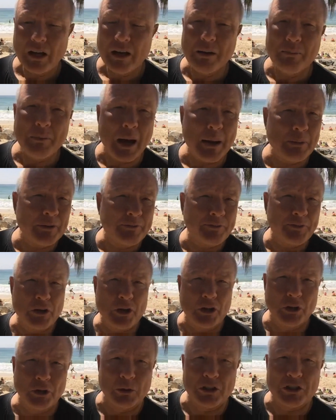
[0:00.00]
Now, maybe for
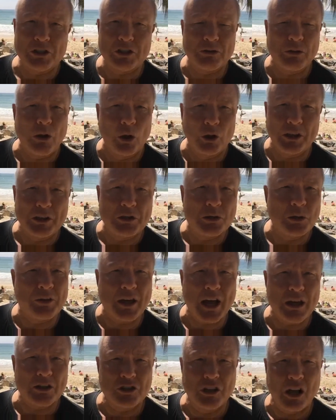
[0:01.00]
you it's only two
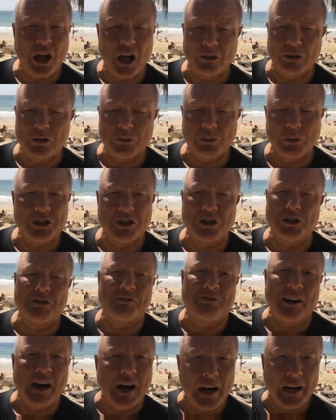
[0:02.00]
thousand dollars, which is
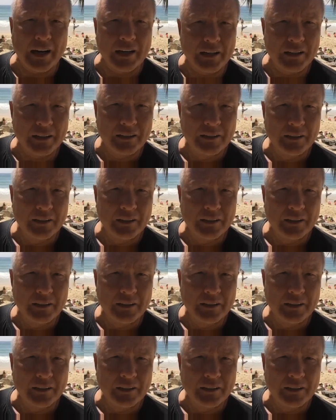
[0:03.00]
fine.